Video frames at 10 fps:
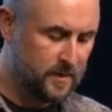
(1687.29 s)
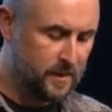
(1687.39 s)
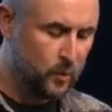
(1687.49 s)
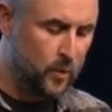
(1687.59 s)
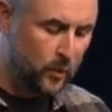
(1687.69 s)

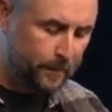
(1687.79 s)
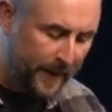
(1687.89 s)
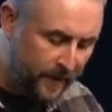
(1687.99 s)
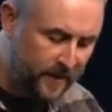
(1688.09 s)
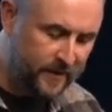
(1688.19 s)
We were
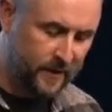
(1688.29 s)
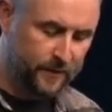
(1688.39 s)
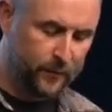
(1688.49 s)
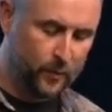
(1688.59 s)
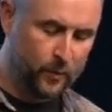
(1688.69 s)
buried,
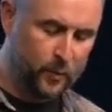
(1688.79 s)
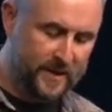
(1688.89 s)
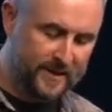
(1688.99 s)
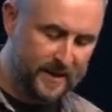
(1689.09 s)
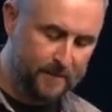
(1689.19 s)
therefore,
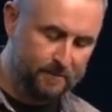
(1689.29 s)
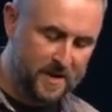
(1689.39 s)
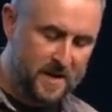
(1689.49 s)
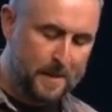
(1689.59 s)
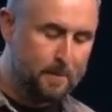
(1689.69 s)
with him
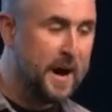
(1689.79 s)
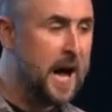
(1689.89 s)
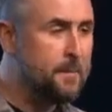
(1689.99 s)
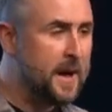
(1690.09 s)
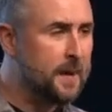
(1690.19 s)

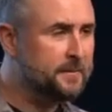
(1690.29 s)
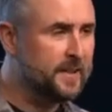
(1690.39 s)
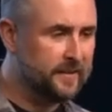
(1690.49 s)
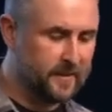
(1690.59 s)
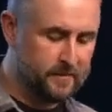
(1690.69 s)
by
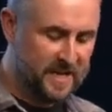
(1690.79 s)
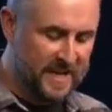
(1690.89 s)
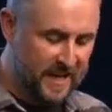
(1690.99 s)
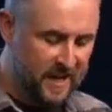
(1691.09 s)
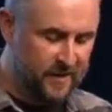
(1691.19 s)

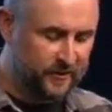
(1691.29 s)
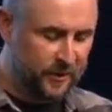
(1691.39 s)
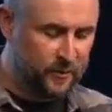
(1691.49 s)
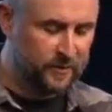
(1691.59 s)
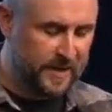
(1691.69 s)
baptism
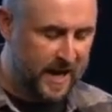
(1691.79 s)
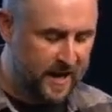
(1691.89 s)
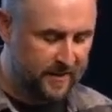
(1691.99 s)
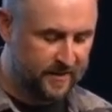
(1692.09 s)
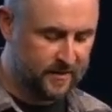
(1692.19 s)
into
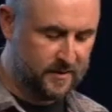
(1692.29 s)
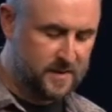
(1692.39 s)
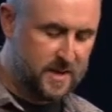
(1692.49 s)
death,